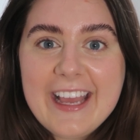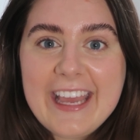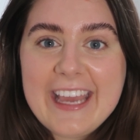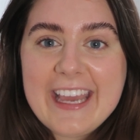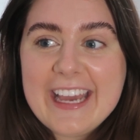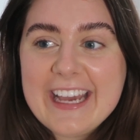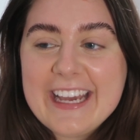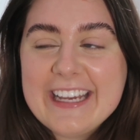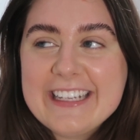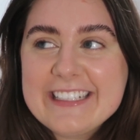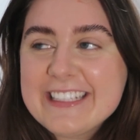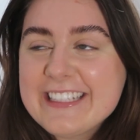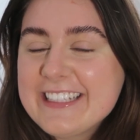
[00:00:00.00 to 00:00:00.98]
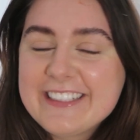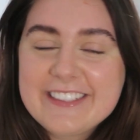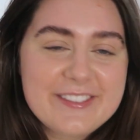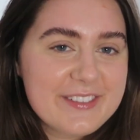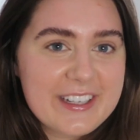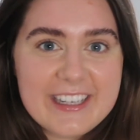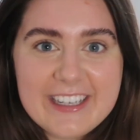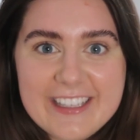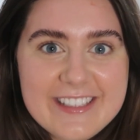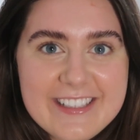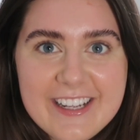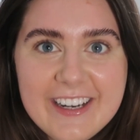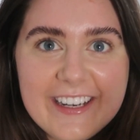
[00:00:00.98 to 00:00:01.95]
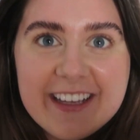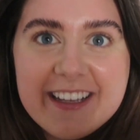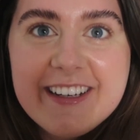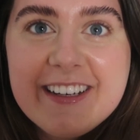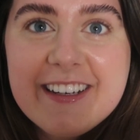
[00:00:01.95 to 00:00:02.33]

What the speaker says: and we're gonna get started.